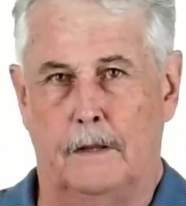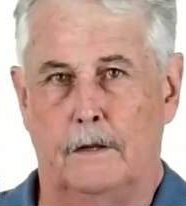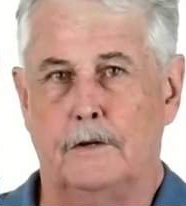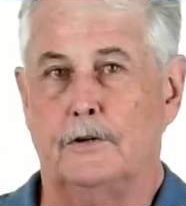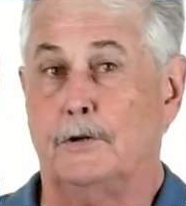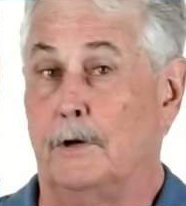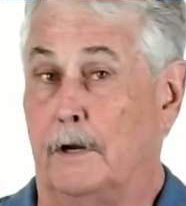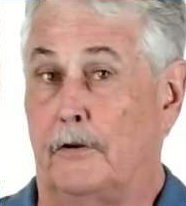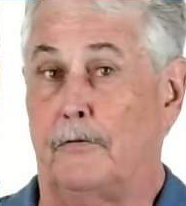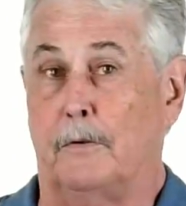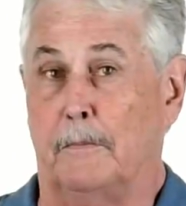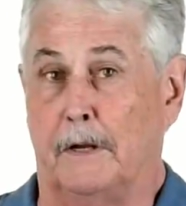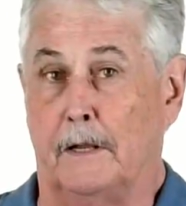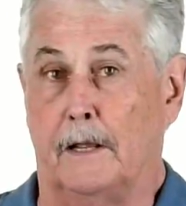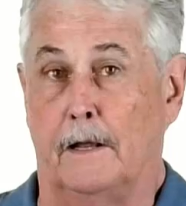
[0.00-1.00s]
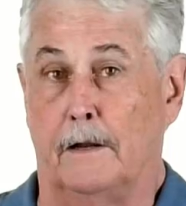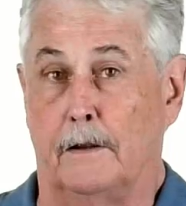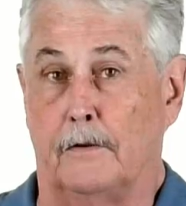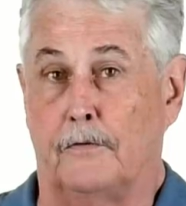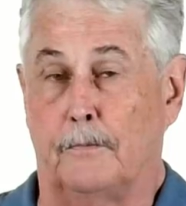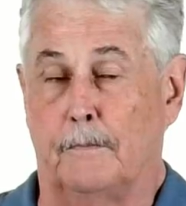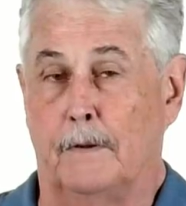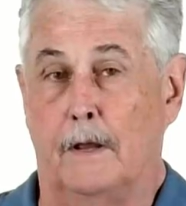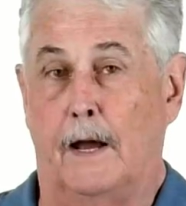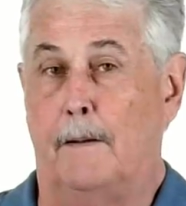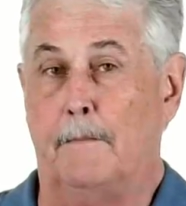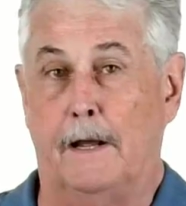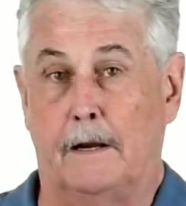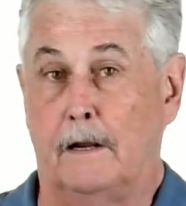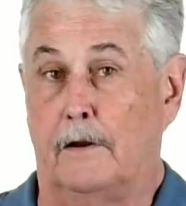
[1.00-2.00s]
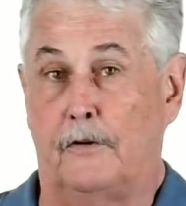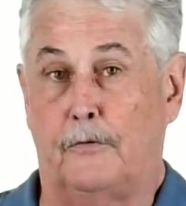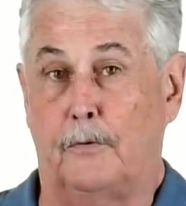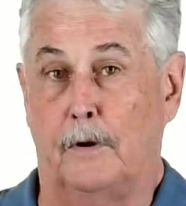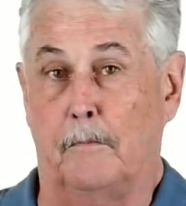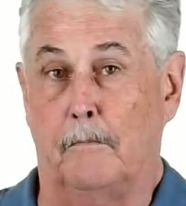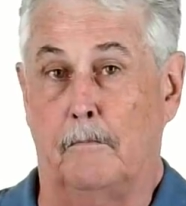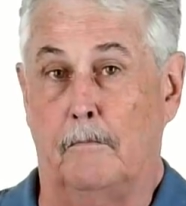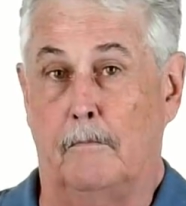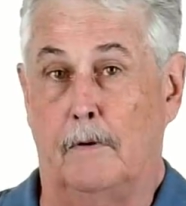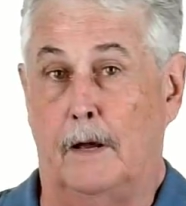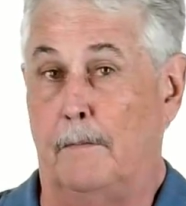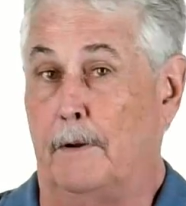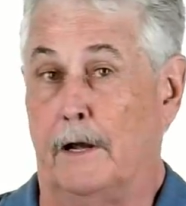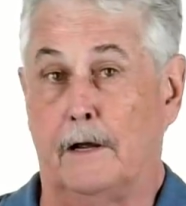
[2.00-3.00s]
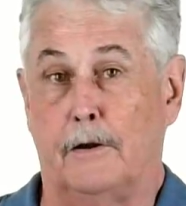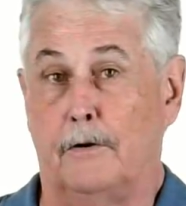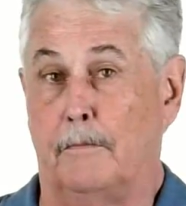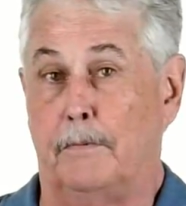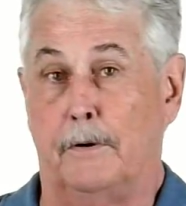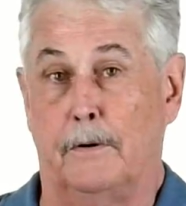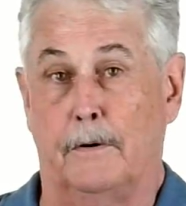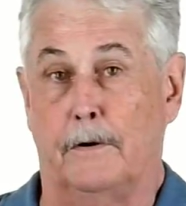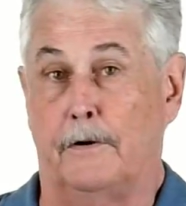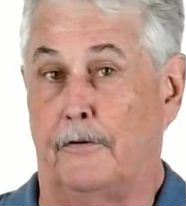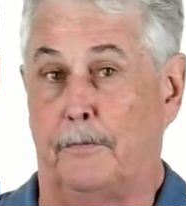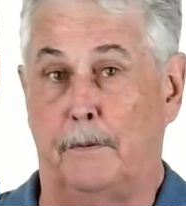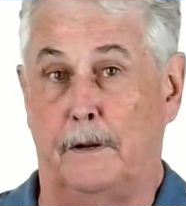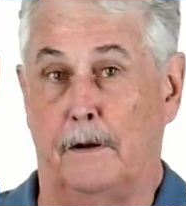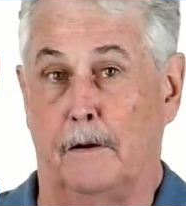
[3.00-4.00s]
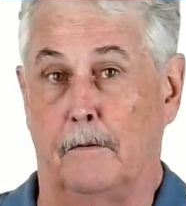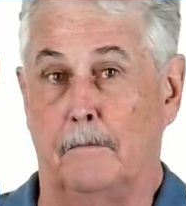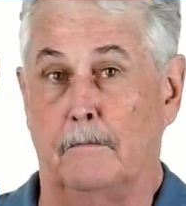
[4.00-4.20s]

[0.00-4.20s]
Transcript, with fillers: Shooting swimming, that is. I'm not going to swim. I'm not going to appear in a Speedo.